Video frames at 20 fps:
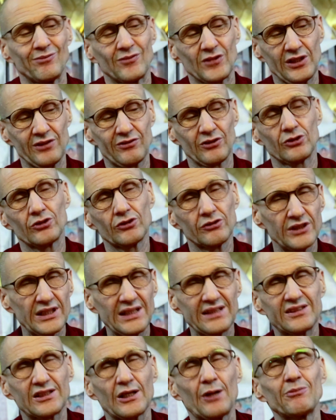even to
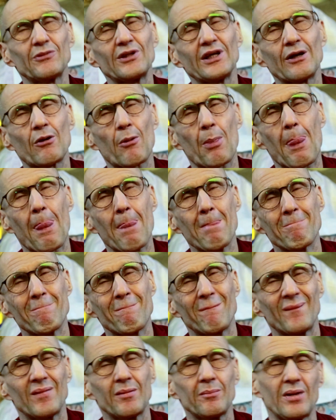read something
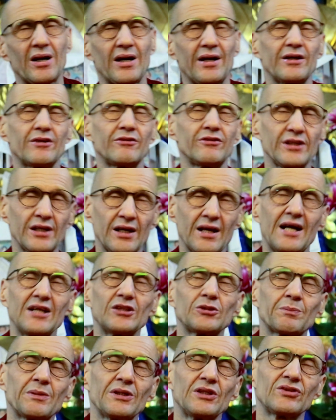by a
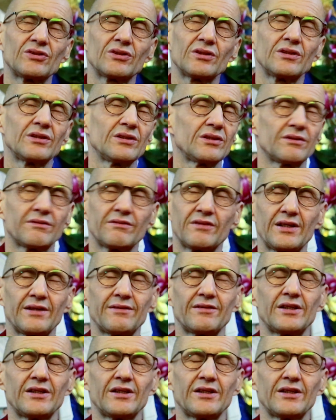realized person is very,